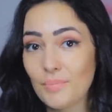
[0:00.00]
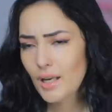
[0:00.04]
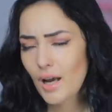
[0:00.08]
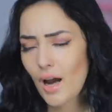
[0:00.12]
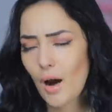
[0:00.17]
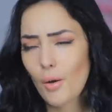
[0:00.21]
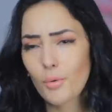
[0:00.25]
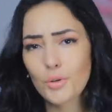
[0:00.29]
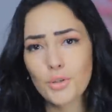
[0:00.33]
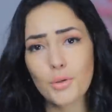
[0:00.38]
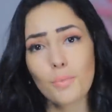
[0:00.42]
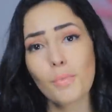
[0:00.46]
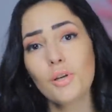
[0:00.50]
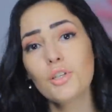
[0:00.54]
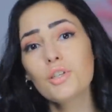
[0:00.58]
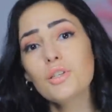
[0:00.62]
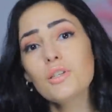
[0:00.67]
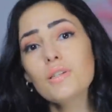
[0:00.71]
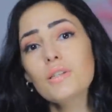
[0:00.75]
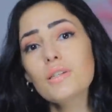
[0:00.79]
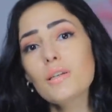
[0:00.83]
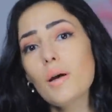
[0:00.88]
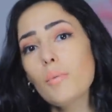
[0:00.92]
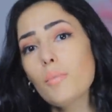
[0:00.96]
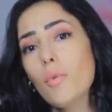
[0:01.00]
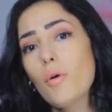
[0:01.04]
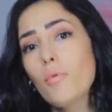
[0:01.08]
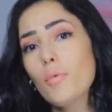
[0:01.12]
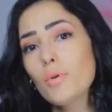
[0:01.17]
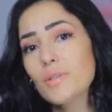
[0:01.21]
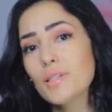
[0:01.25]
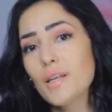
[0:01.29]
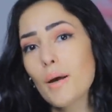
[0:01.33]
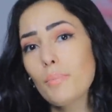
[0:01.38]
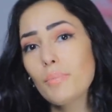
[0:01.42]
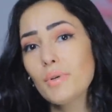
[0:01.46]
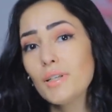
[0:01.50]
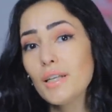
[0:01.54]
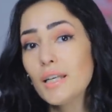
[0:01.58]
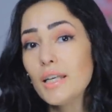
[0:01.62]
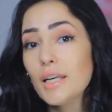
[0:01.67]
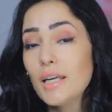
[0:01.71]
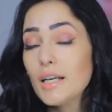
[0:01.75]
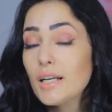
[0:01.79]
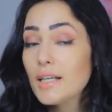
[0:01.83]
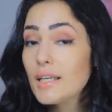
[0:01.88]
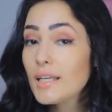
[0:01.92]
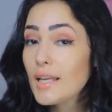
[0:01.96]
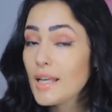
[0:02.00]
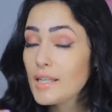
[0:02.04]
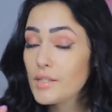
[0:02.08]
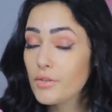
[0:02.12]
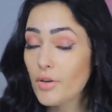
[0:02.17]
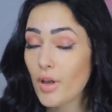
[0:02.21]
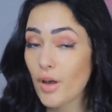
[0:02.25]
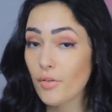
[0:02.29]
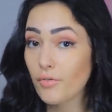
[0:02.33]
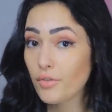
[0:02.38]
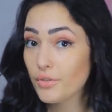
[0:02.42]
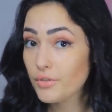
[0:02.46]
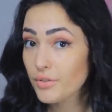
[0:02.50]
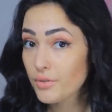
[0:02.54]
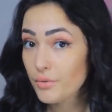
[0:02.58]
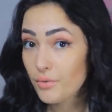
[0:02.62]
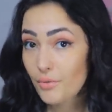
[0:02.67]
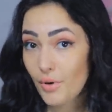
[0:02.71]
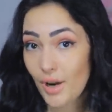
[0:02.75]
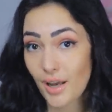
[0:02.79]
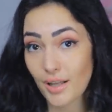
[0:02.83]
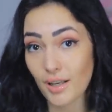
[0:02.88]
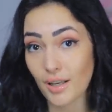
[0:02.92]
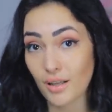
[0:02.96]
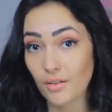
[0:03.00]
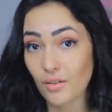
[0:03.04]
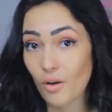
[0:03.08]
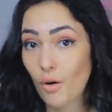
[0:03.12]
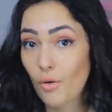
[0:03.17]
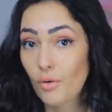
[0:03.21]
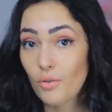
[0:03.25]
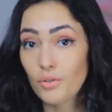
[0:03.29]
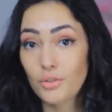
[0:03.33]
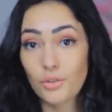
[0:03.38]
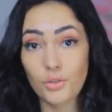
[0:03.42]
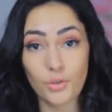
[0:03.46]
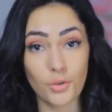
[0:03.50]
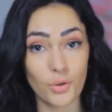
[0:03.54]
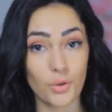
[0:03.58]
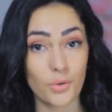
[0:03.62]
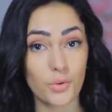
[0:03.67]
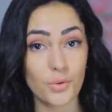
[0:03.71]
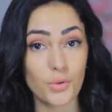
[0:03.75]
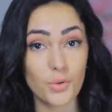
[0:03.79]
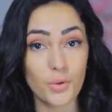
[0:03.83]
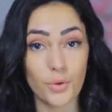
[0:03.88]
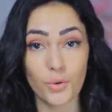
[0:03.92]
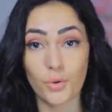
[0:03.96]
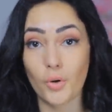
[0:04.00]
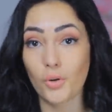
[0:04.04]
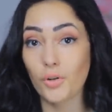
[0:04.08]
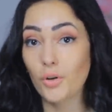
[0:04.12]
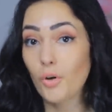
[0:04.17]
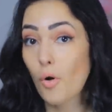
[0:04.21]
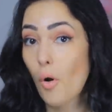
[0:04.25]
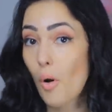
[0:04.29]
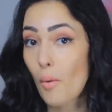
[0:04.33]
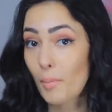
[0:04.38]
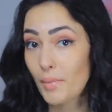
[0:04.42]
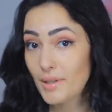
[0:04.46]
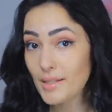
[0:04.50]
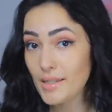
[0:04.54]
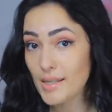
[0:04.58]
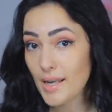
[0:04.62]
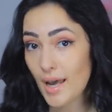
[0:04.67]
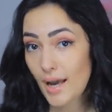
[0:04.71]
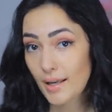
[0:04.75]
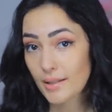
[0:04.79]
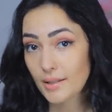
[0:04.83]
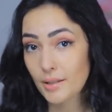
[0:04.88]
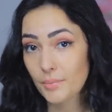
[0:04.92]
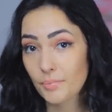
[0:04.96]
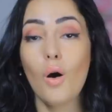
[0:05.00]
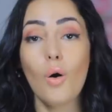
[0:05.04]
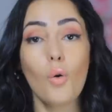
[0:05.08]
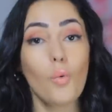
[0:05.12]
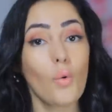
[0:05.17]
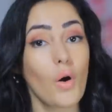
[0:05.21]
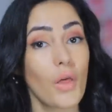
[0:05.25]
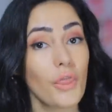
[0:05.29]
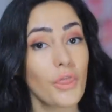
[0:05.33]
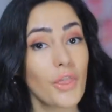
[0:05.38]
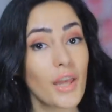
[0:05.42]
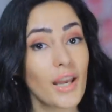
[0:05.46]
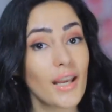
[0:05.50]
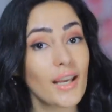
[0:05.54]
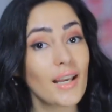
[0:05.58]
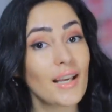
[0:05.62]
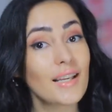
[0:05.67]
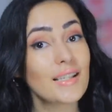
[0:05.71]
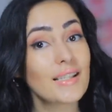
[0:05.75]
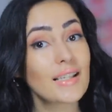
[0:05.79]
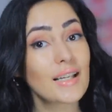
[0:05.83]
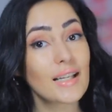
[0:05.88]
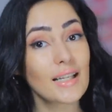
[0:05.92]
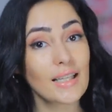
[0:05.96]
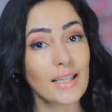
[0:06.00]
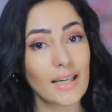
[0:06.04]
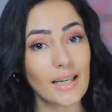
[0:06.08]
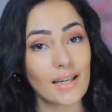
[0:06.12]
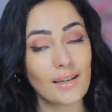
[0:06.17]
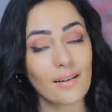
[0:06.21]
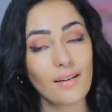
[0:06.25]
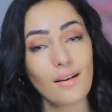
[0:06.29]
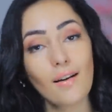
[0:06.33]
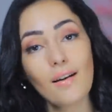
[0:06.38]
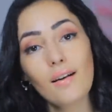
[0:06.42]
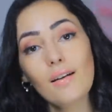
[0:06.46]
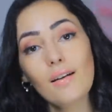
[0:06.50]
I want to mention some of what's happening here in case you haven't read it on the news or other comments yet. One thing is clear,